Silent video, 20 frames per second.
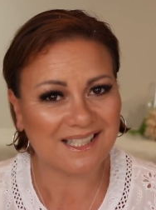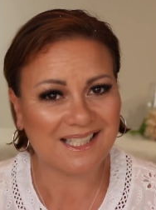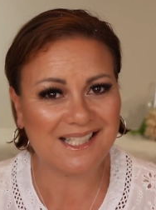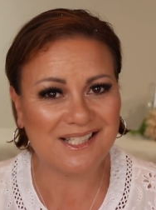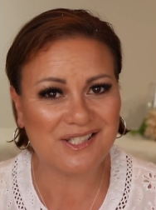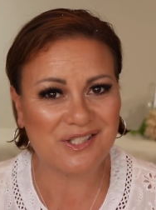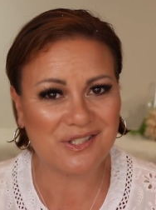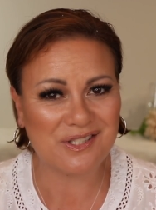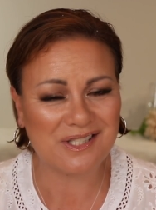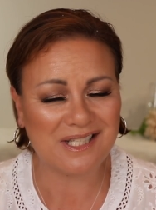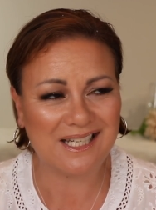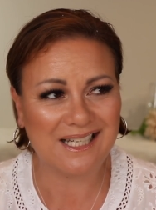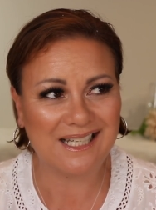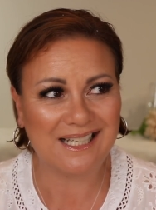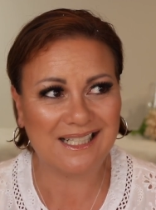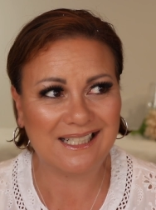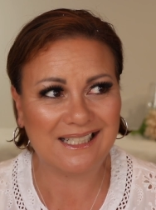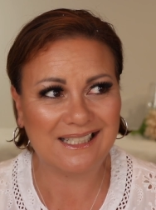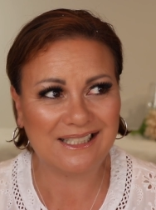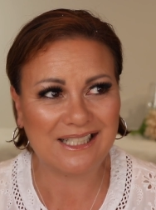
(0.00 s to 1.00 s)
is
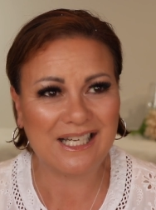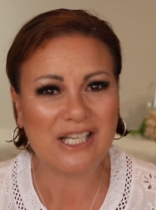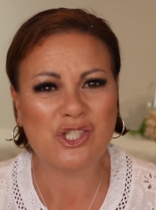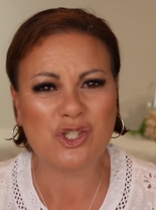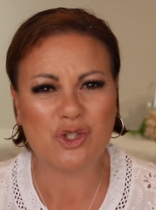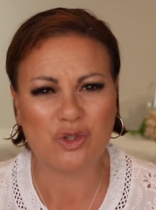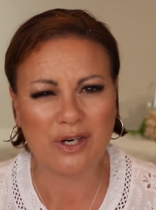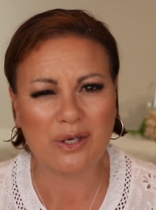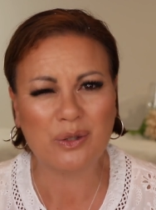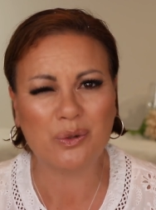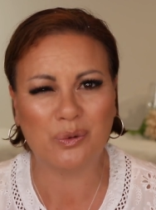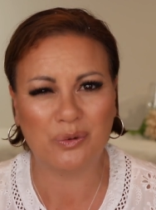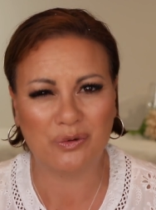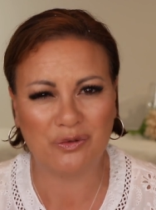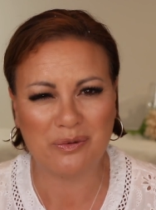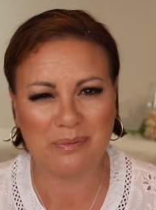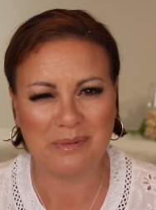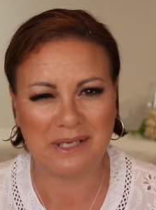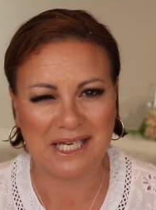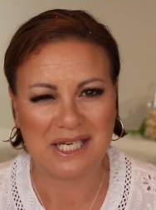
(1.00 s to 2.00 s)
a struggle
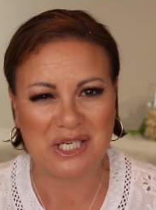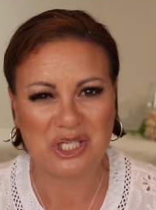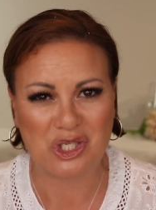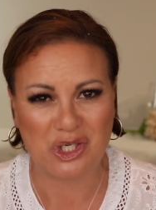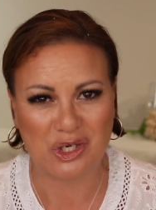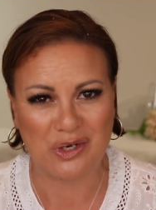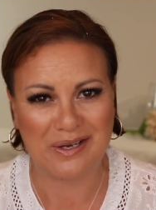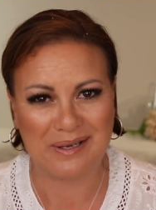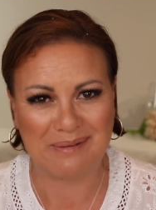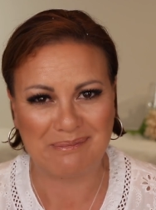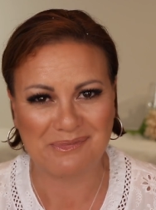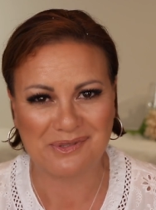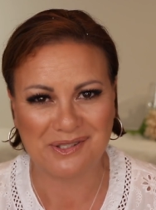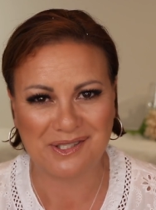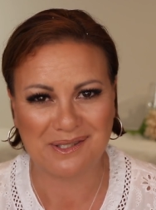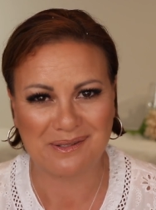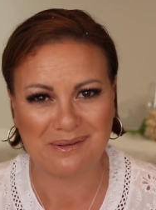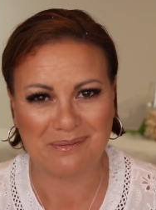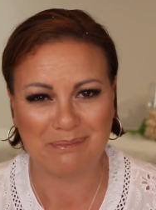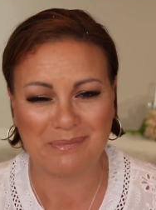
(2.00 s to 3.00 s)
for me at
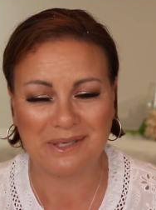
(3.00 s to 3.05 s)
times,